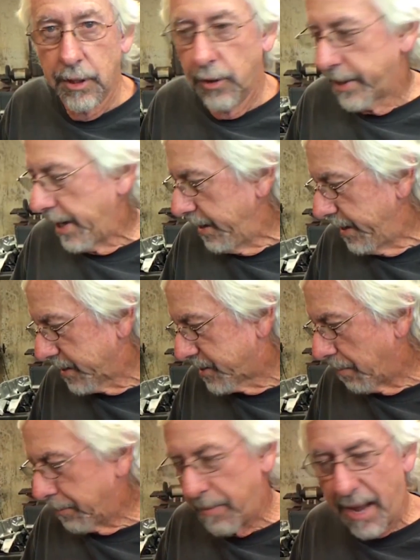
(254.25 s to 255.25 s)
Okay,
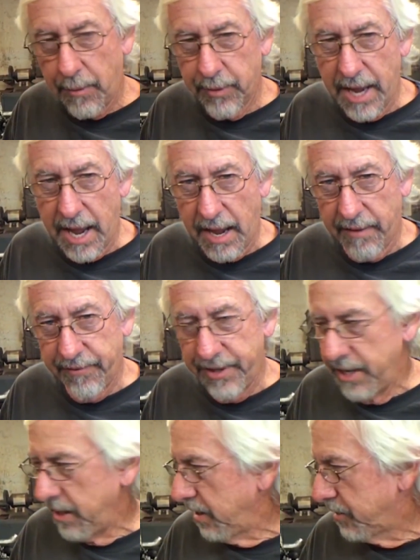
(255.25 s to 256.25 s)
next up to bat we have
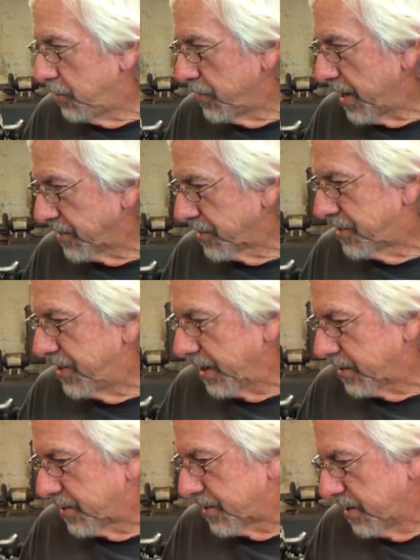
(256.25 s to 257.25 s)
the
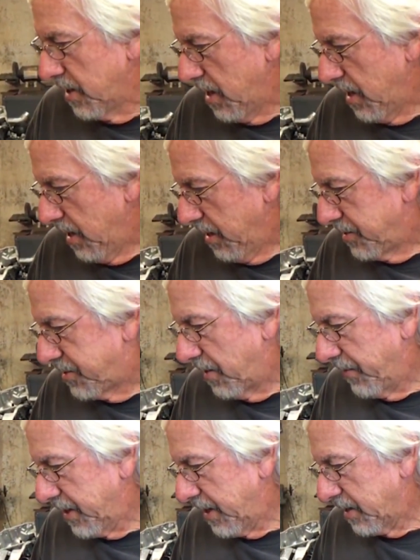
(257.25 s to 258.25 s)
2006
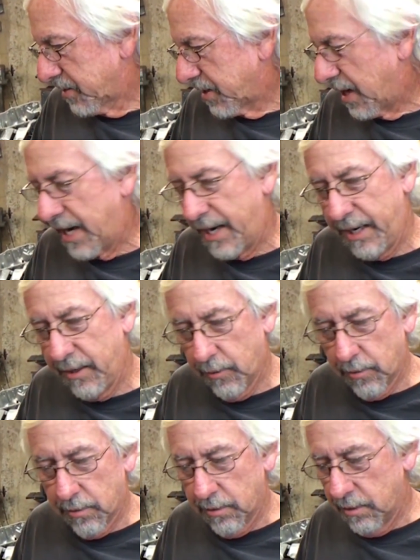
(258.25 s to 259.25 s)
Civic Si,
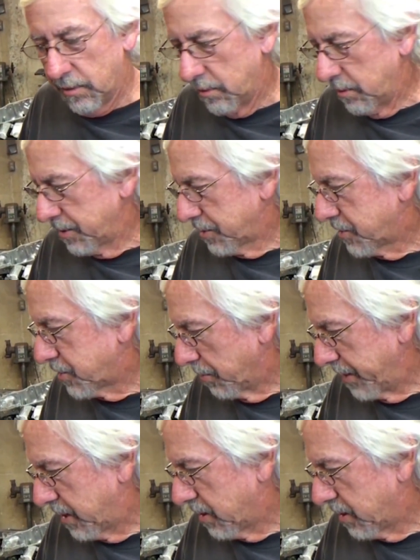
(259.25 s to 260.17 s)
or somebody